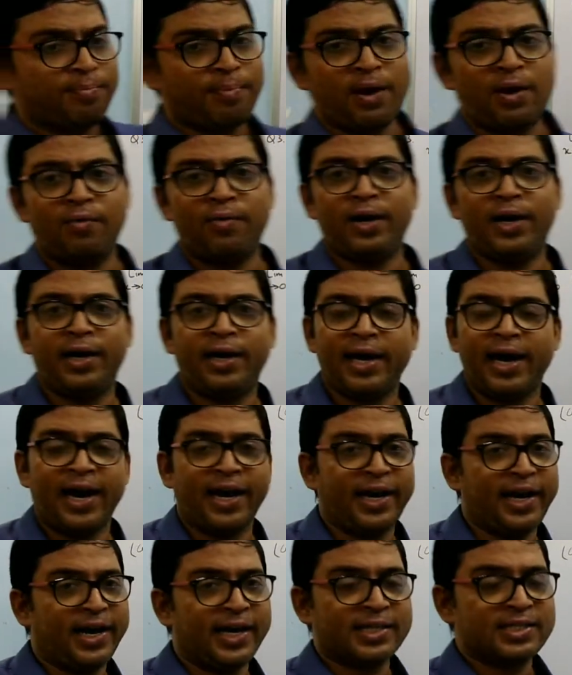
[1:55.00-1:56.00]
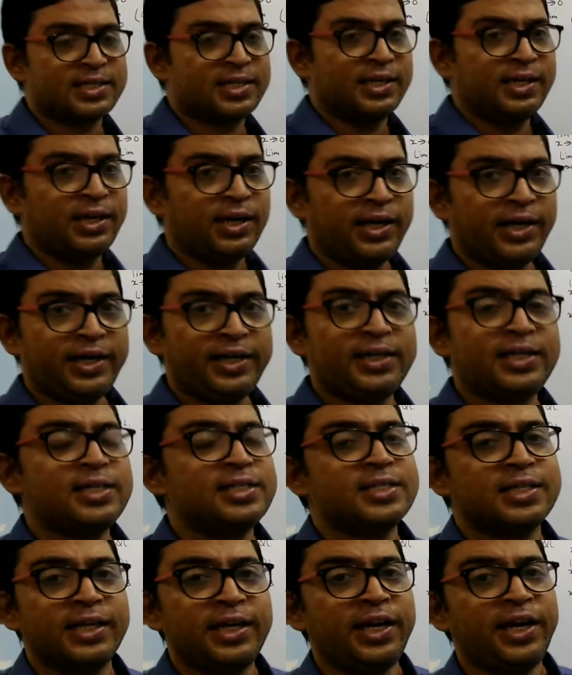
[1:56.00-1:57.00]
to the power tan x.
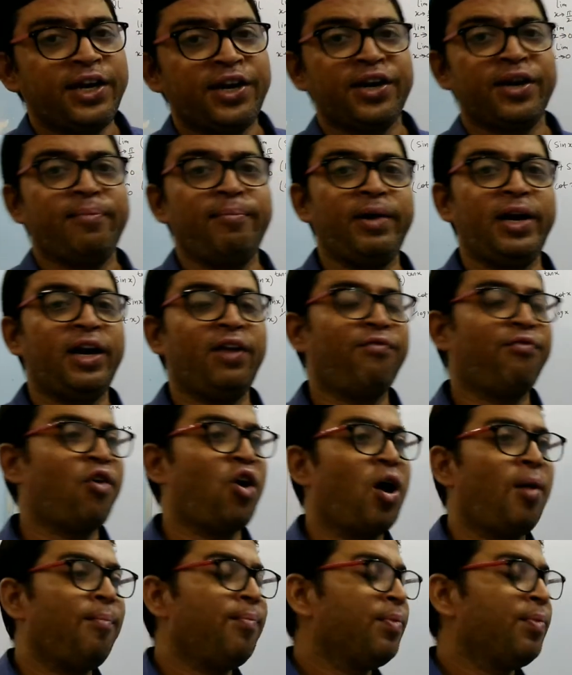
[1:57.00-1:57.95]
It is indeterminate